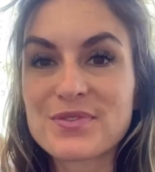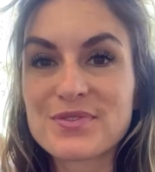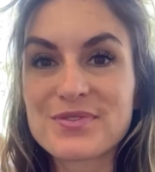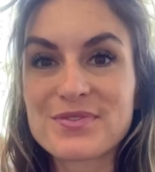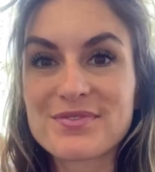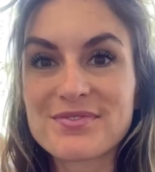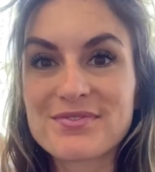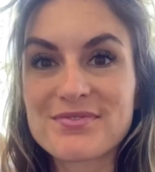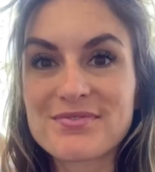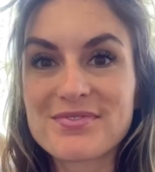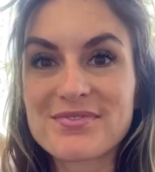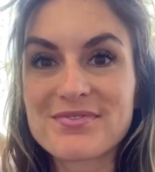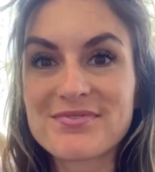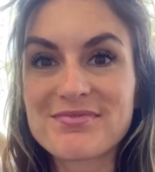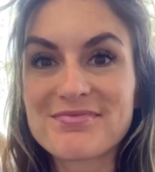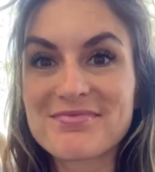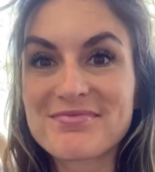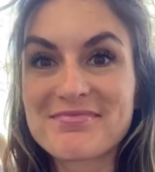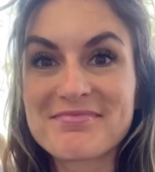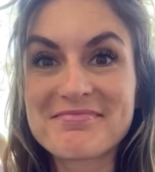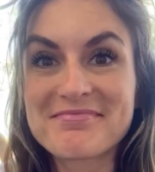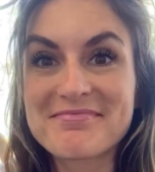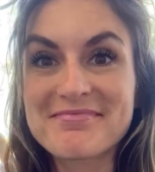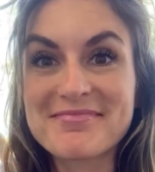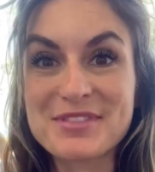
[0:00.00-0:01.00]
do
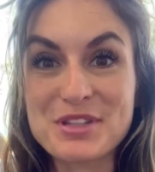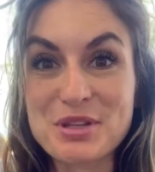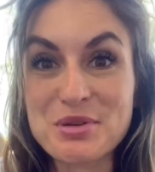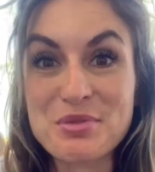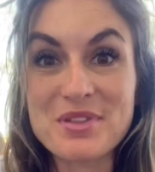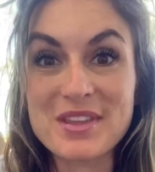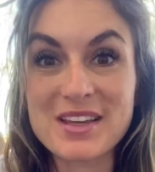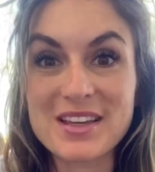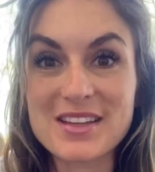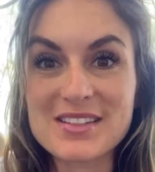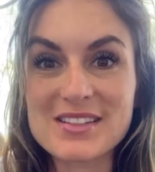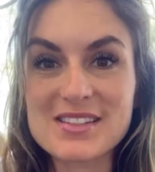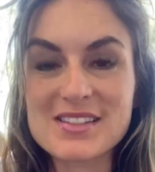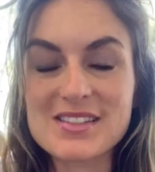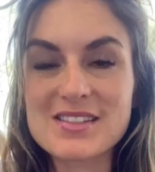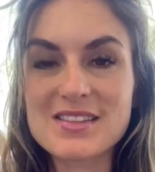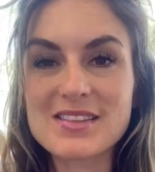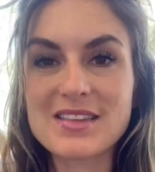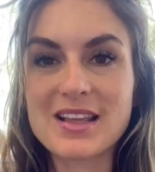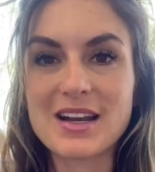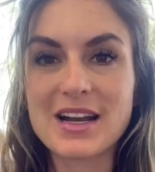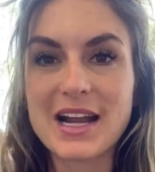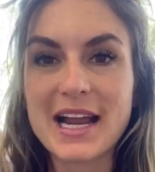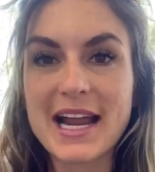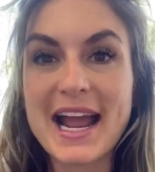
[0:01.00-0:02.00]
this, that I have this
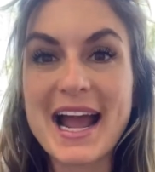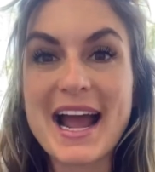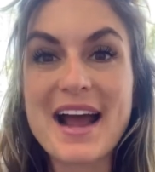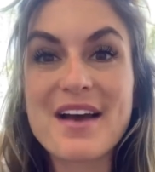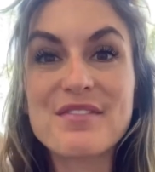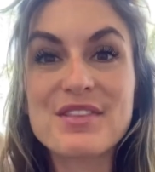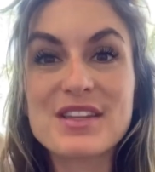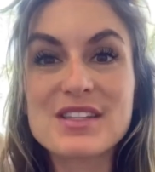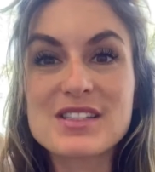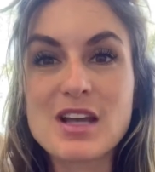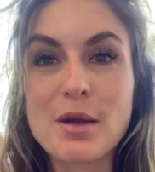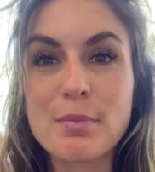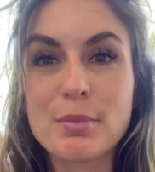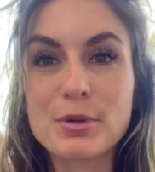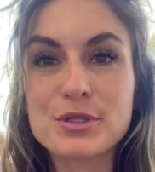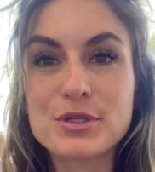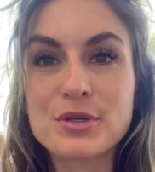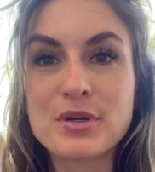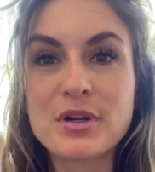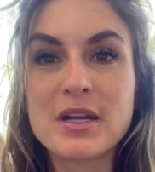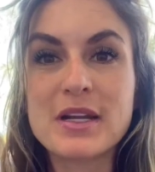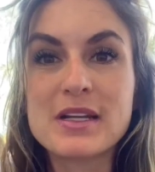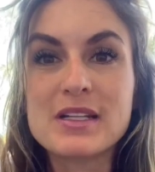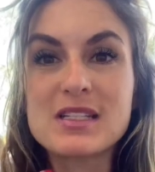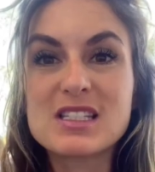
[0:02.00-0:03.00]
opportunity to speak
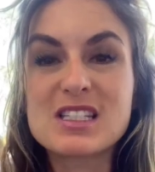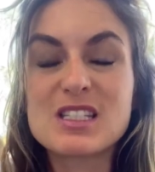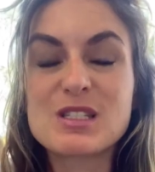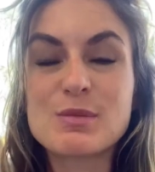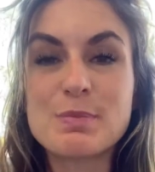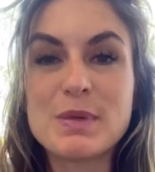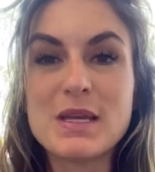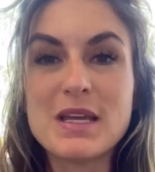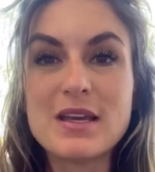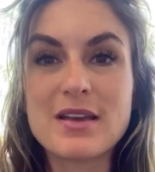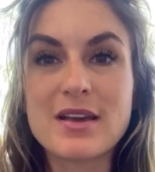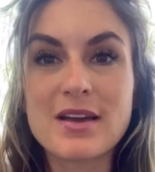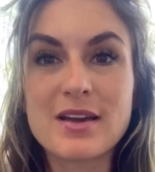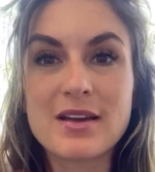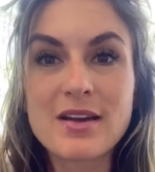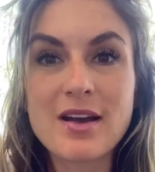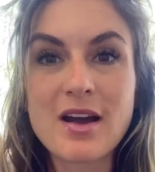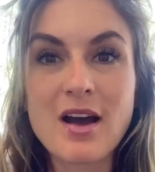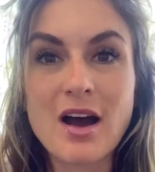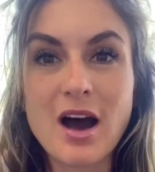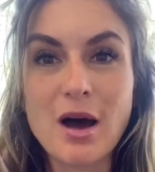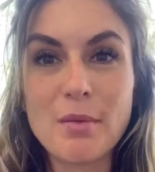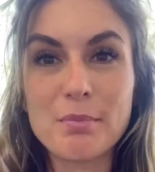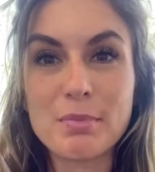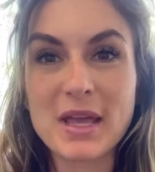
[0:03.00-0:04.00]
on behalf of
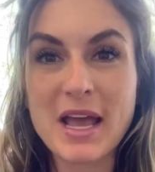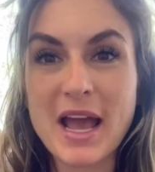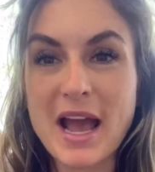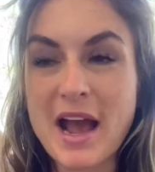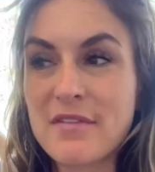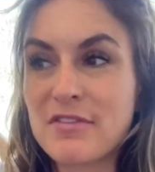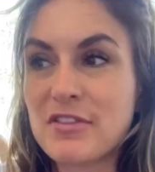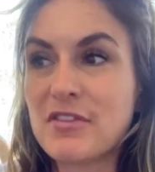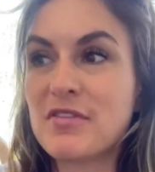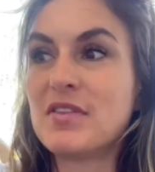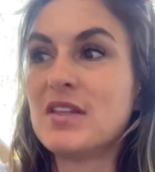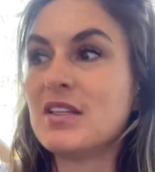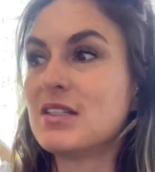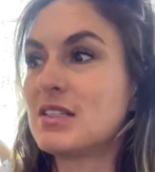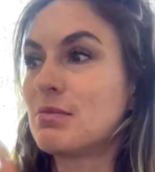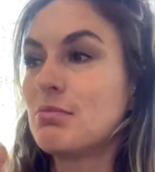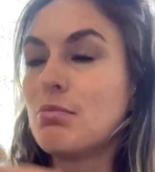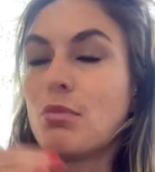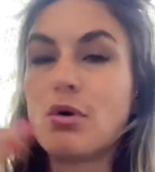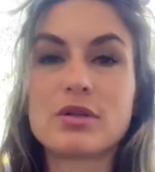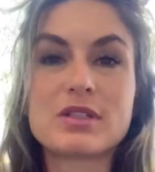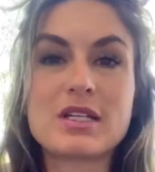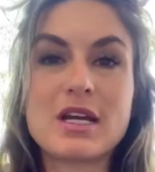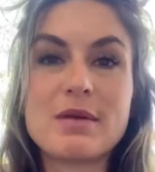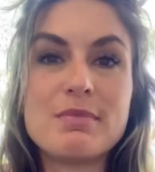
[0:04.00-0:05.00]
this multi-million-dollar
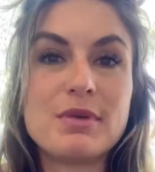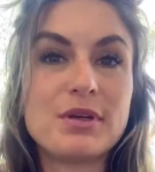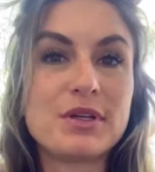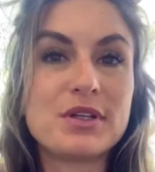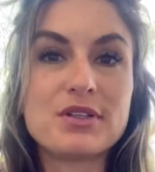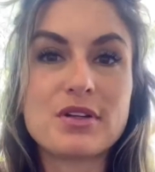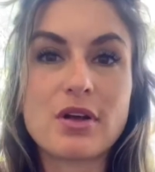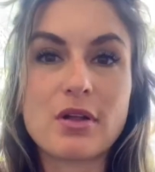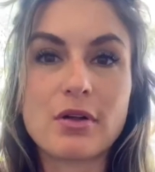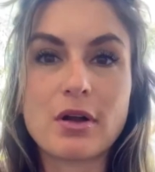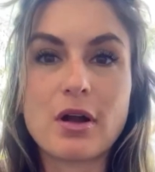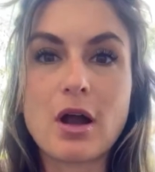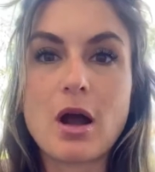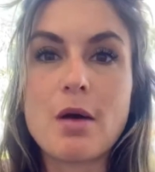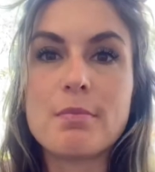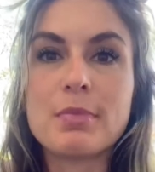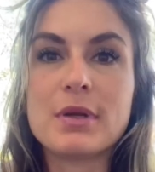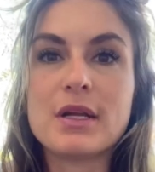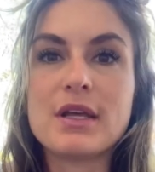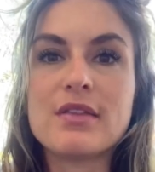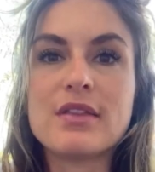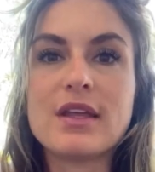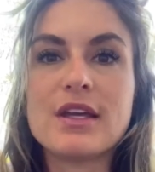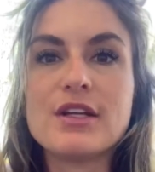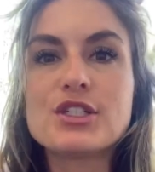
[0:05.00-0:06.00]
company. They chose
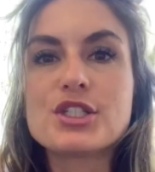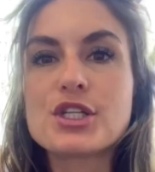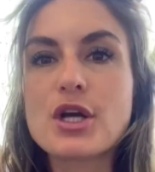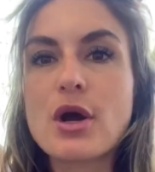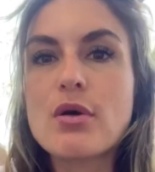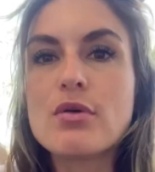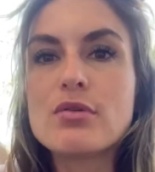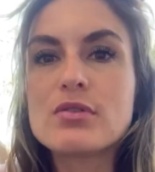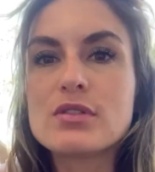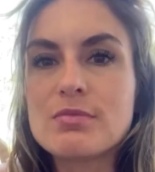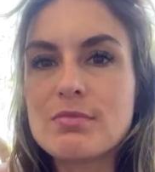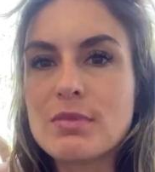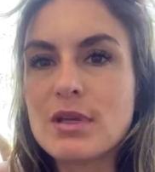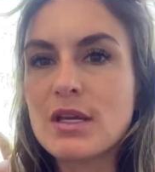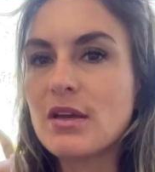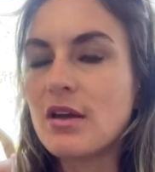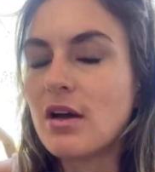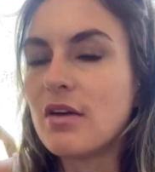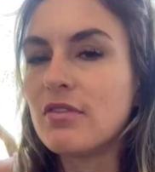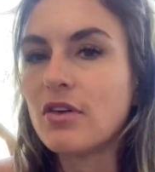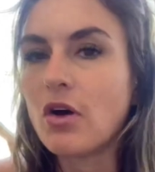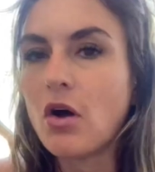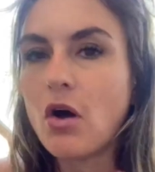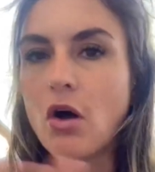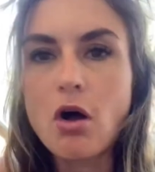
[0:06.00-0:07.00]
me, of all people to
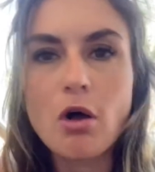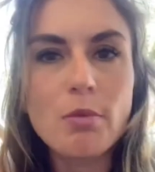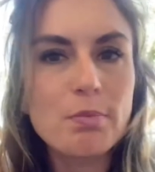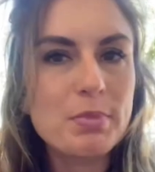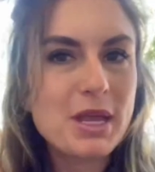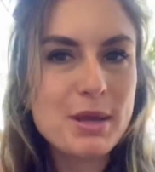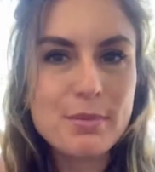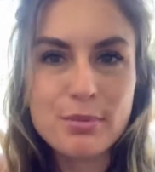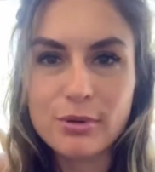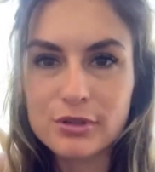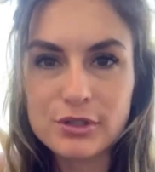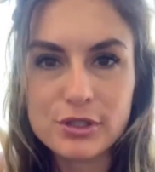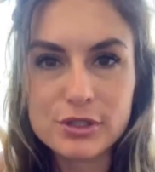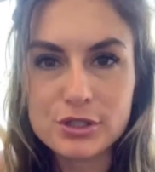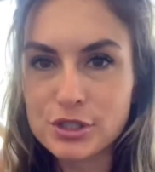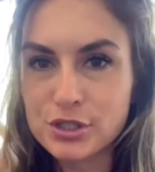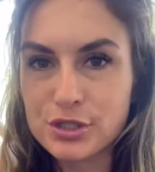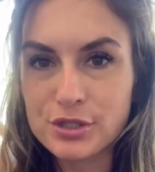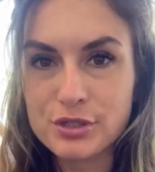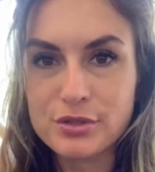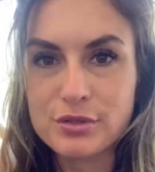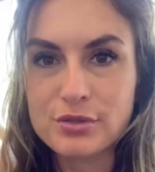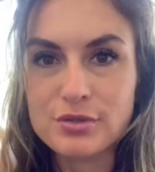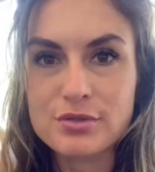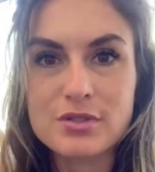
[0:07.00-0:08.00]
choose.
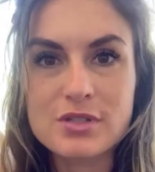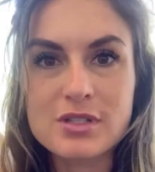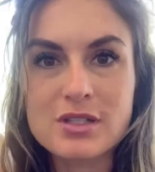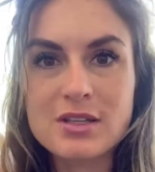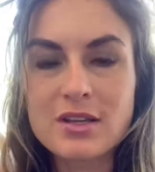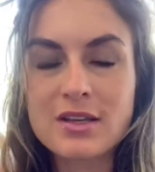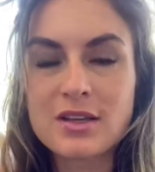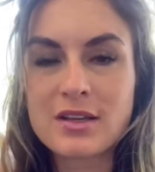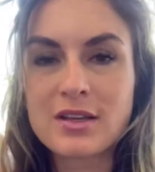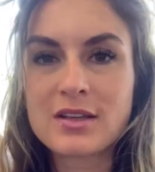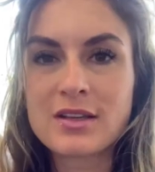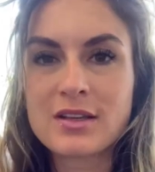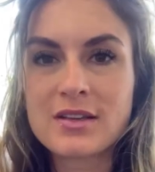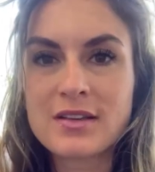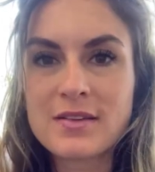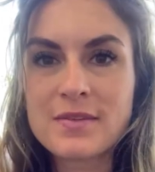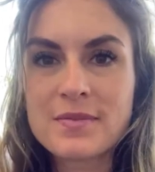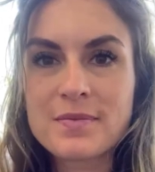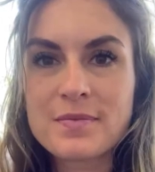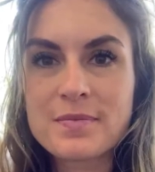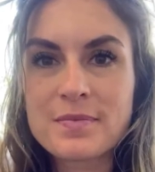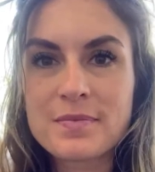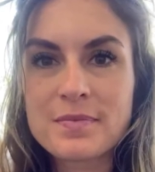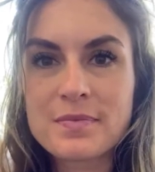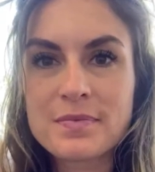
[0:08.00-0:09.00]
They
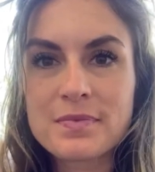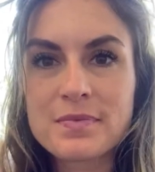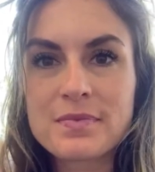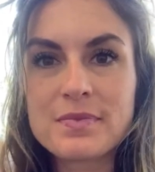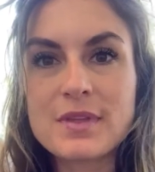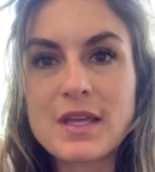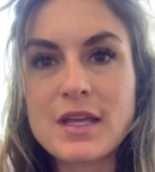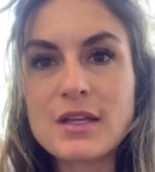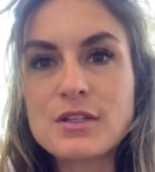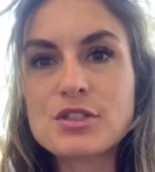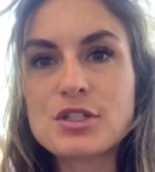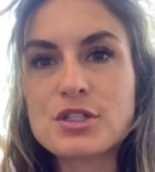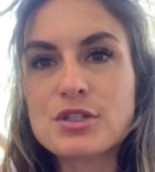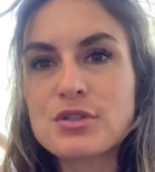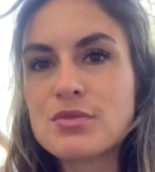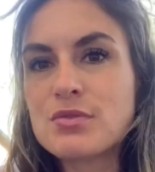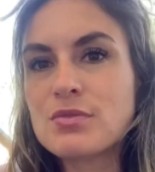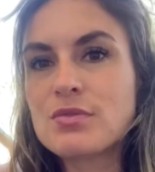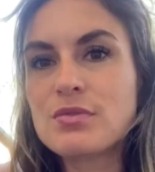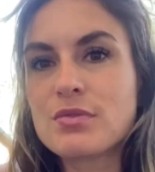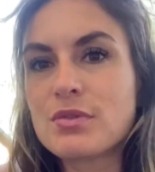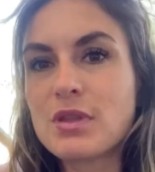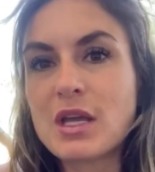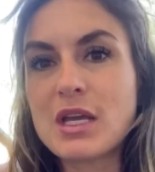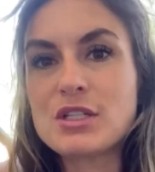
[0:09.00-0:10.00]
chose
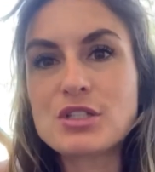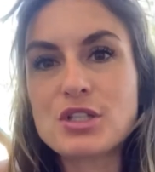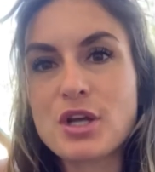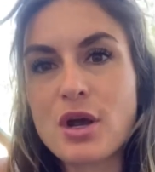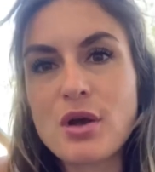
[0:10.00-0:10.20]
me.